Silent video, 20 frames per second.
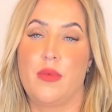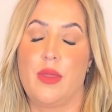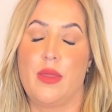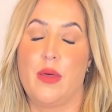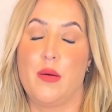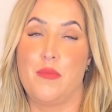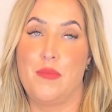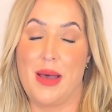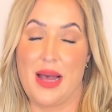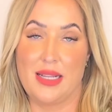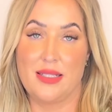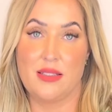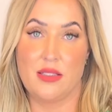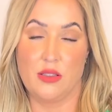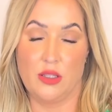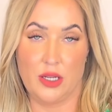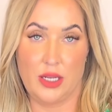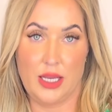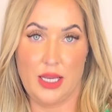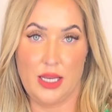the best
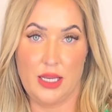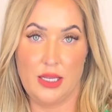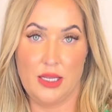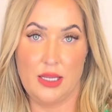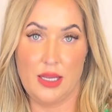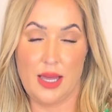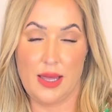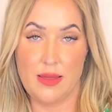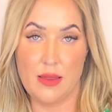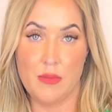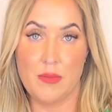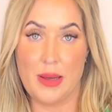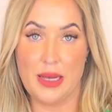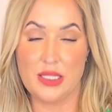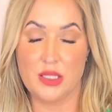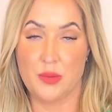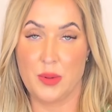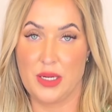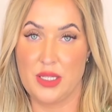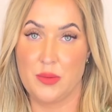looking and the
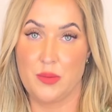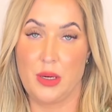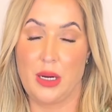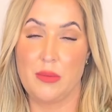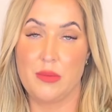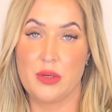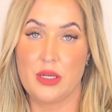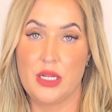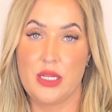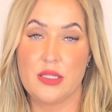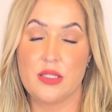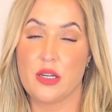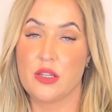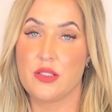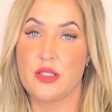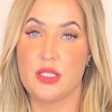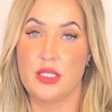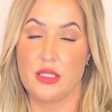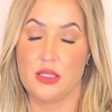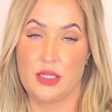best priced properties are
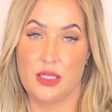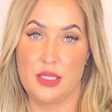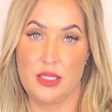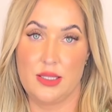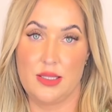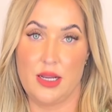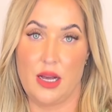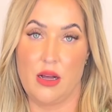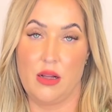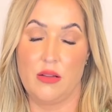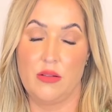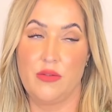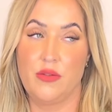still going to sell.